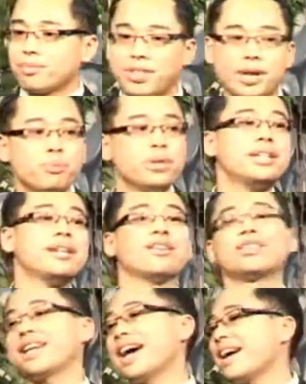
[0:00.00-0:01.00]
Then we did
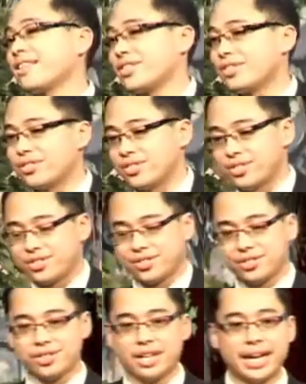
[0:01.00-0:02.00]
our
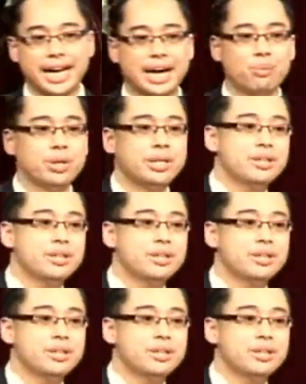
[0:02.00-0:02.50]
taxes and we